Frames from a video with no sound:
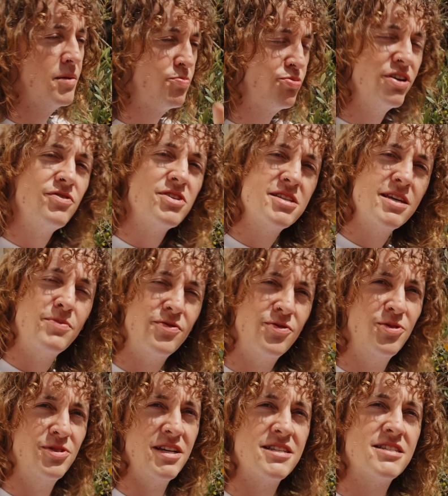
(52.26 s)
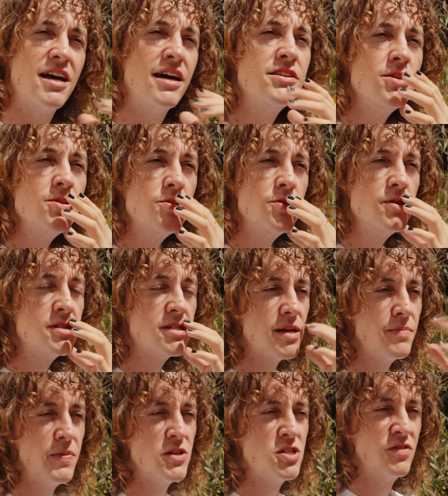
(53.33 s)
Previously before this, I did use
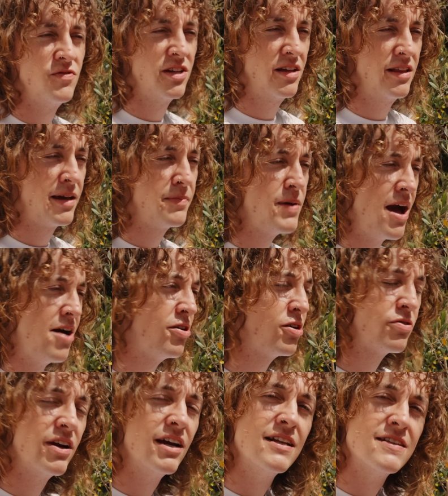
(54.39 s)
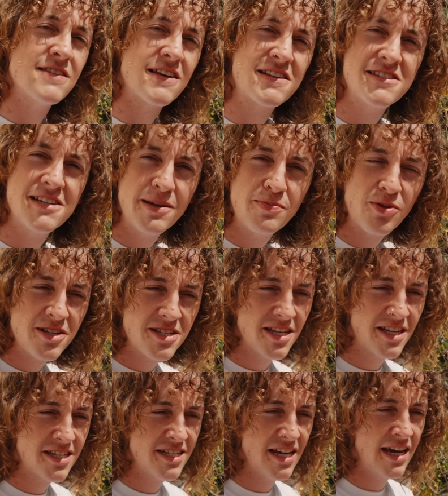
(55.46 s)
a bunch of other like power grades like CinePrint
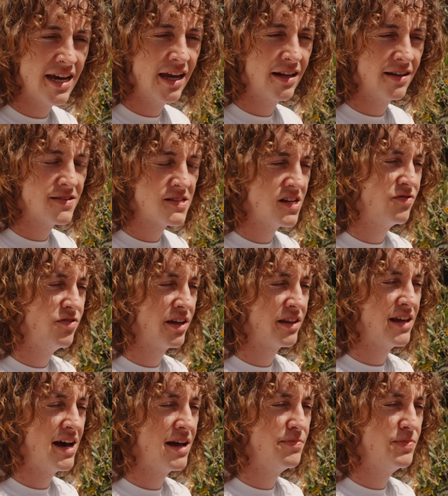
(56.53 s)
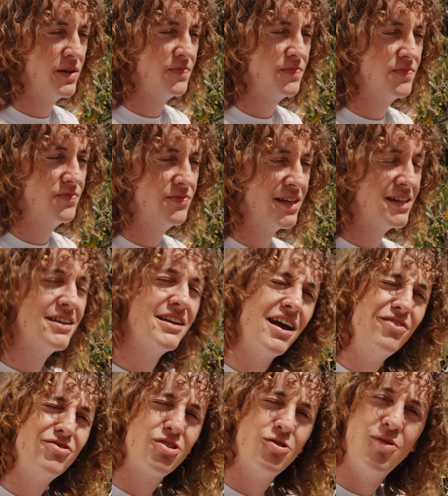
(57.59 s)
16 and stuff like that, but they didn't
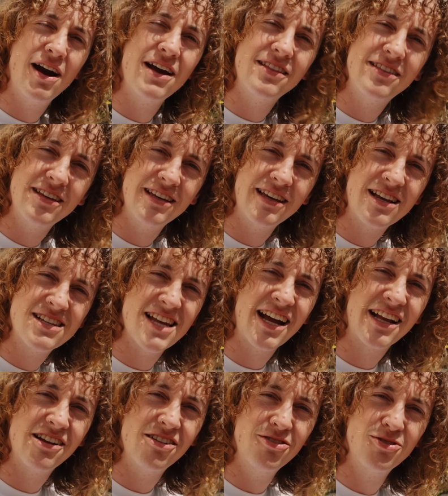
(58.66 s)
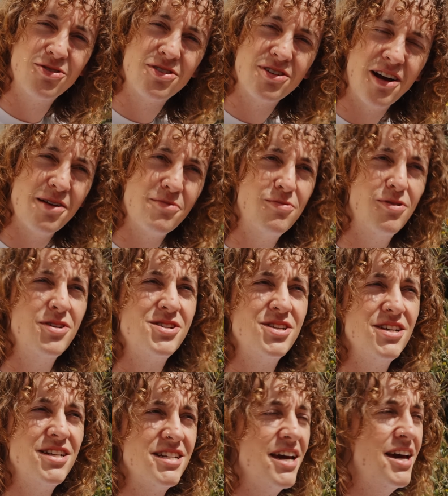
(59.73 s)
have quite the exact look I
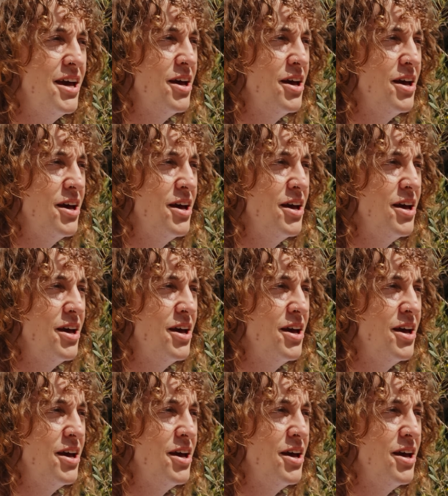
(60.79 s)
wanted.